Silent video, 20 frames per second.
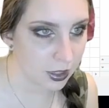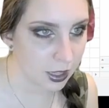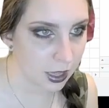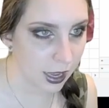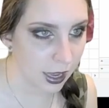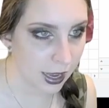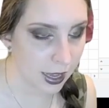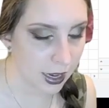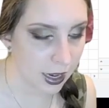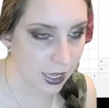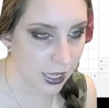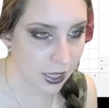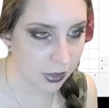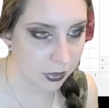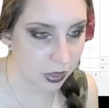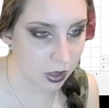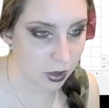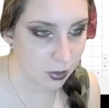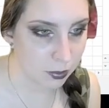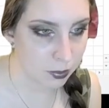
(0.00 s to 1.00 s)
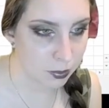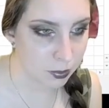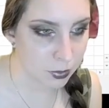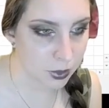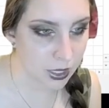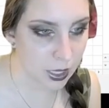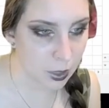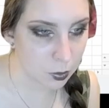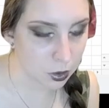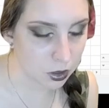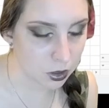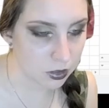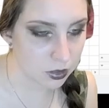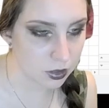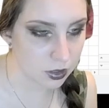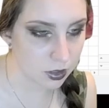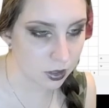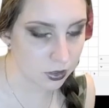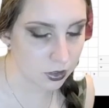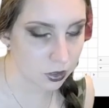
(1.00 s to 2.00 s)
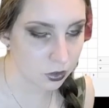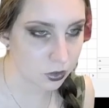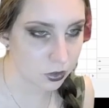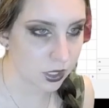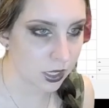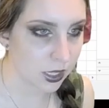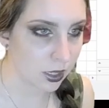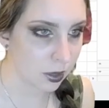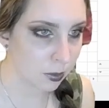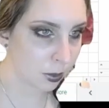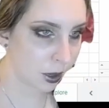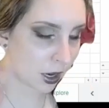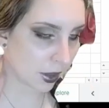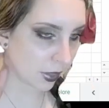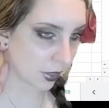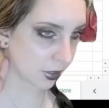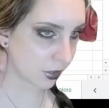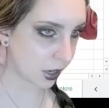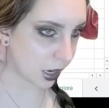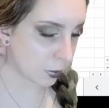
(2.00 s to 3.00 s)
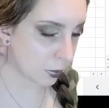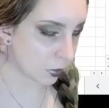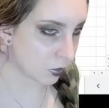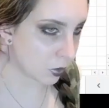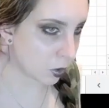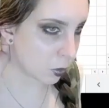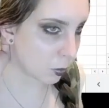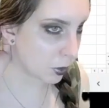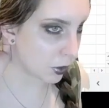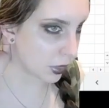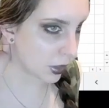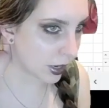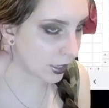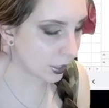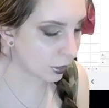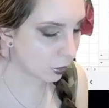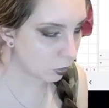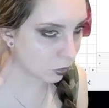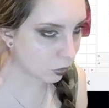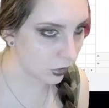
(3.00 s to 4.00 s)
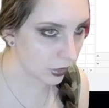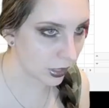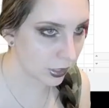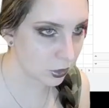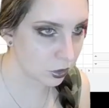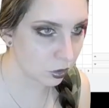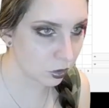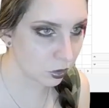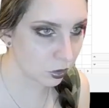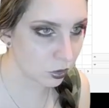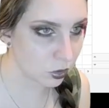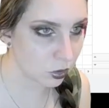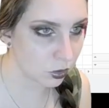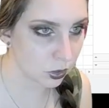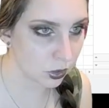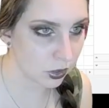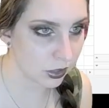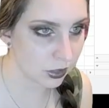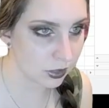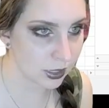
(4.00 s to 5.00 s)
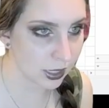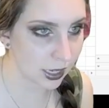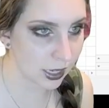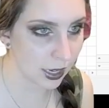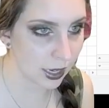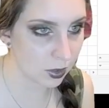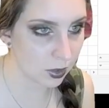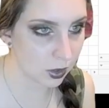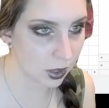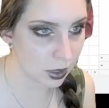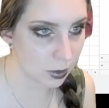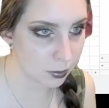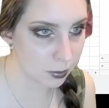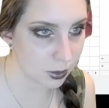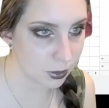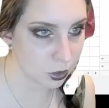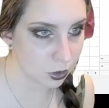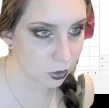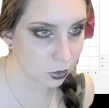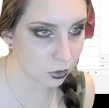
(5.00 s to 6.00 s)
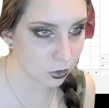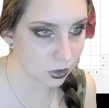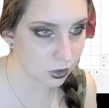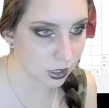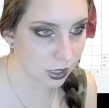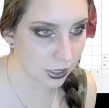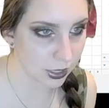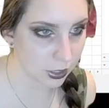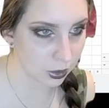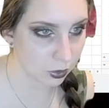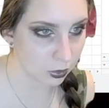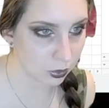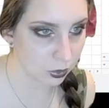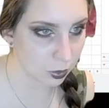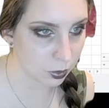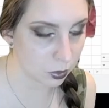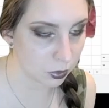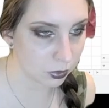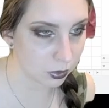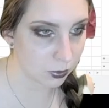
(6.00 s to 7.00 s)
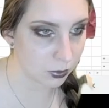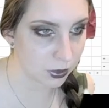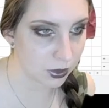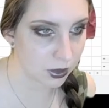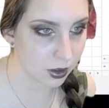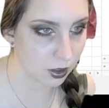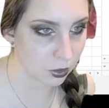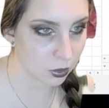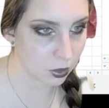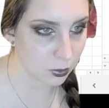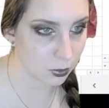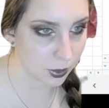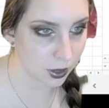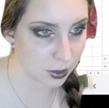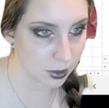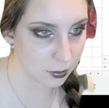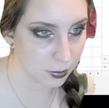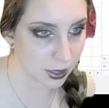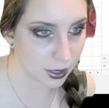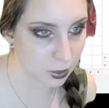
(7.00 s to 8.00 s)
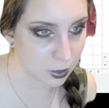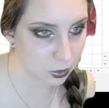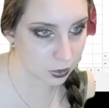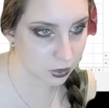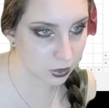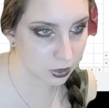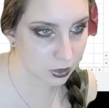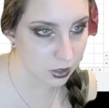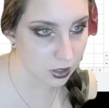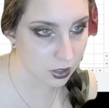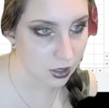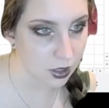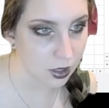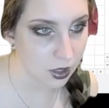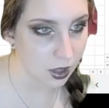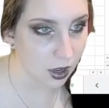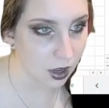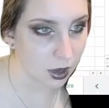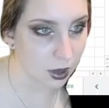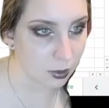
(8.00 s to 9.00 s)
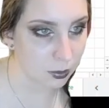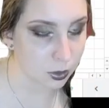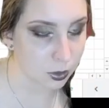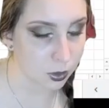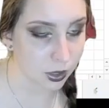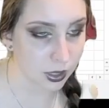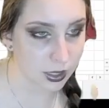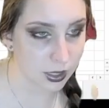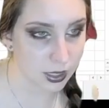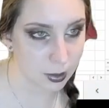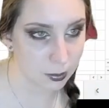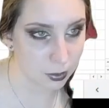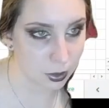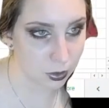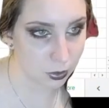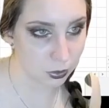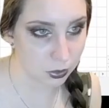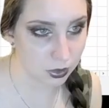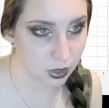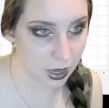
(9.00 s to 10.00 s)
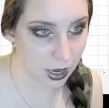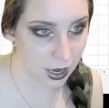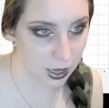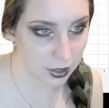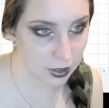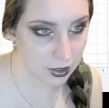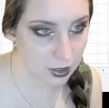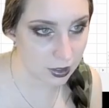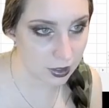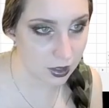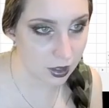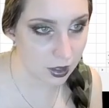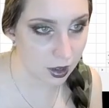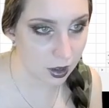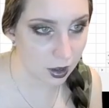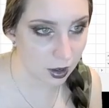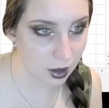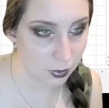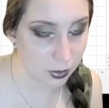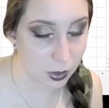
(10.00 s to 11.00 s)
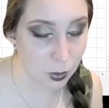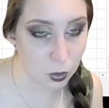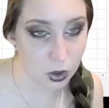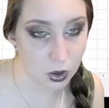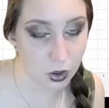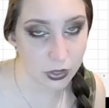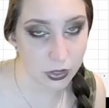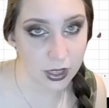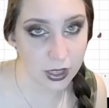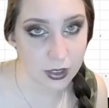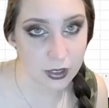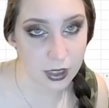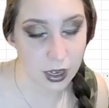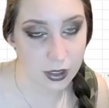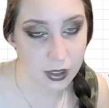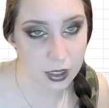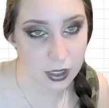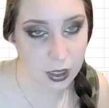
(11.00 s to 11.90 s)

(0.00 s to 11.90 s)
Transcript: and I give them keywords associated by the type of notebook that I used for that journal. So you can see I had a lot of journals that I used that were from the dollar spot at Michael's, so I named those that. They weren't all the exact same